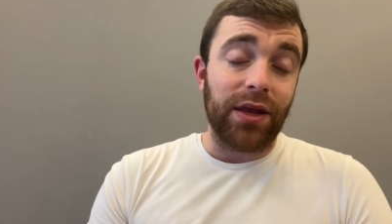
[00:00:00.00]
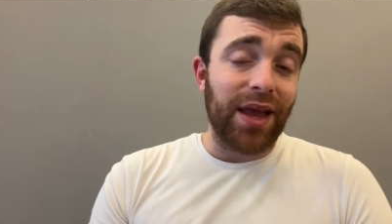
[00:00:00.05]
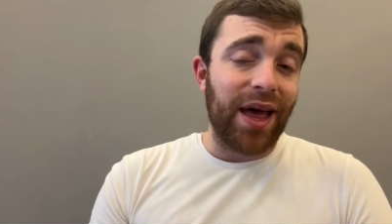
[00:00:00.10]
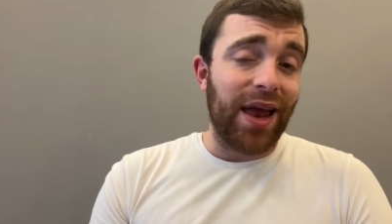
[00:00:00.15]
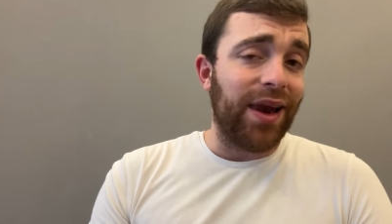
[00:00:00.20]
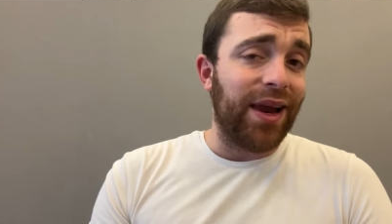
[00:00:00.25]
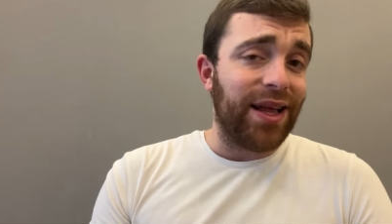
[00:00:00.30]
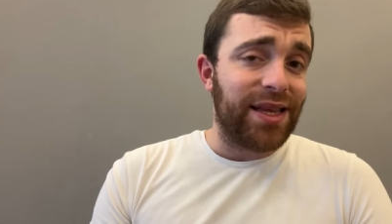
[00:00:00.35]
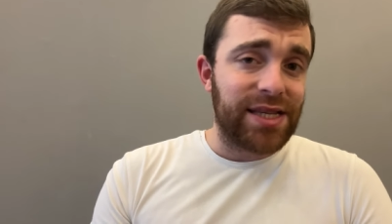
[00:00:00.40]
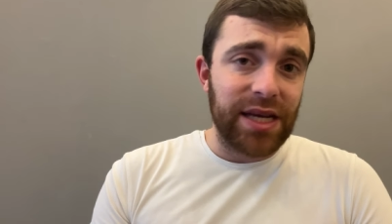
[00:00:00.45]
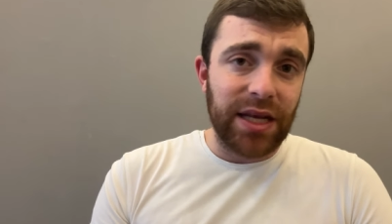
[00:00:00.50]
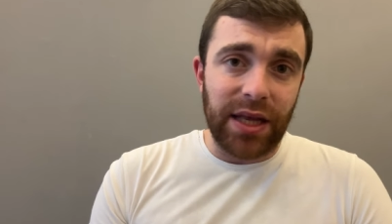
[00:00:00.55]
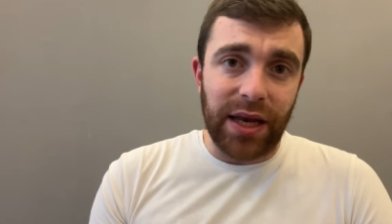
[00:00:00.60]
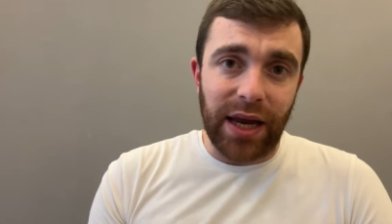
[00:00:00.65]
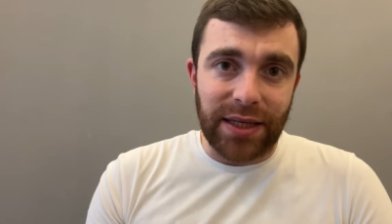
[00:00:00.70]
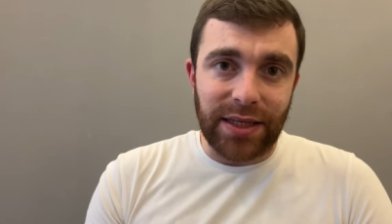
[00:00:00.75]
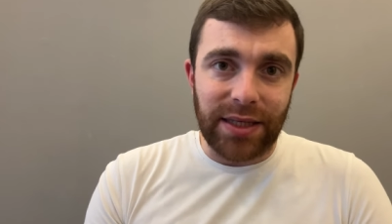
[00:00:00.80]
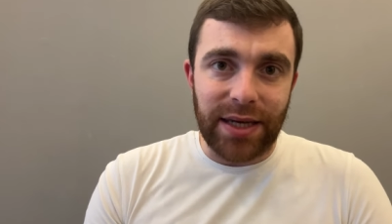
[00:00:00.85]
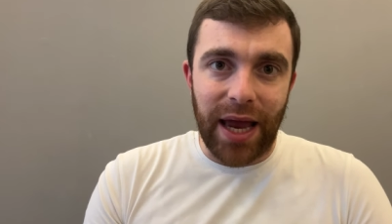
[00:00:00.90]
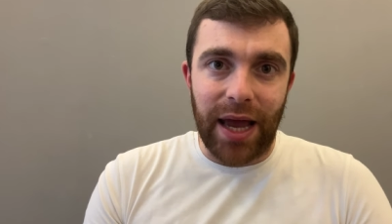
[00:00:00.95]
Then let's see the
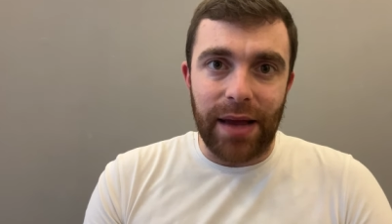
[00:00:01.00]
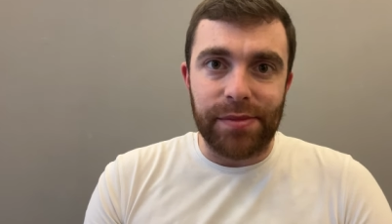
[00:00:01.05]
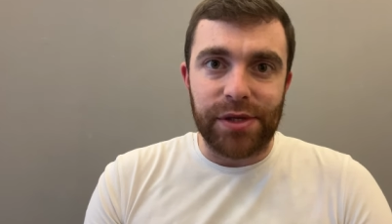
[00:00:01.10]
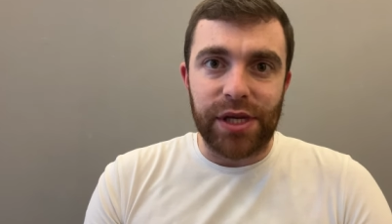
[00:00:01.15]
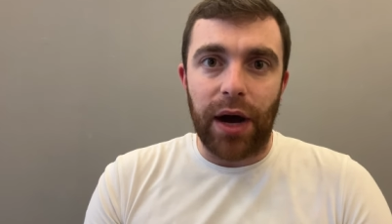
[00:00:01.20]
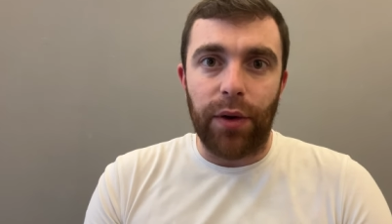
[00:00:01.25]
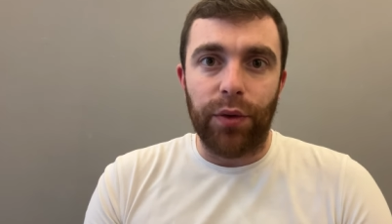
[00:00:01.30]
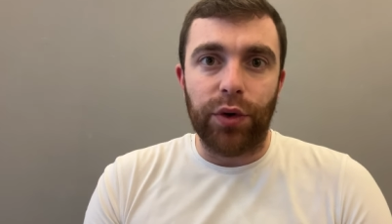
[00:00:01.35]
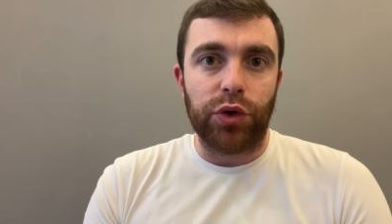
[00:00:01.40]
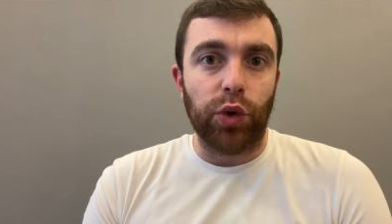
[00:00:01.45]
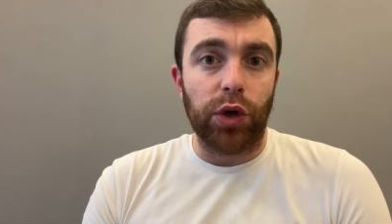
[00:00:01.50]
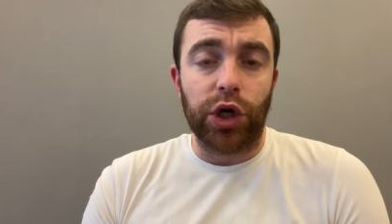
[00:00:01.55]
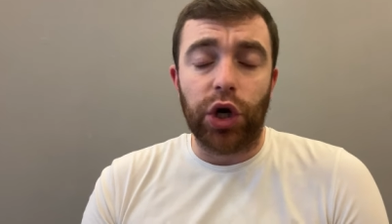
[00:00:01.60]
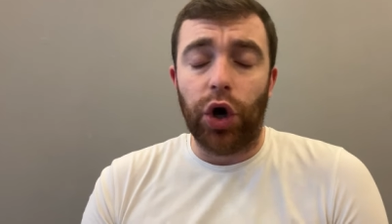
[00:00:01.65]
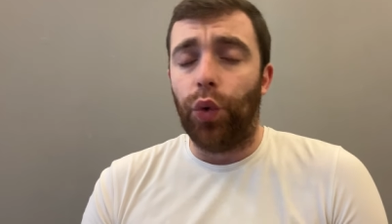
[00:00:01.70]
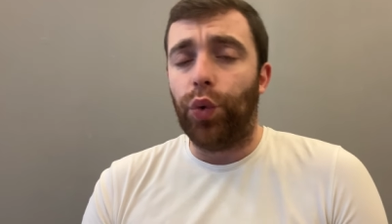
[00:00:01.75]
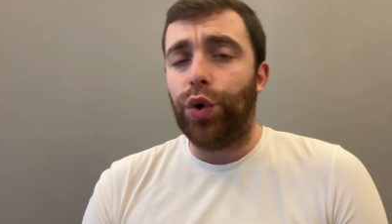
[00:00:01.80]
next games, how it will go.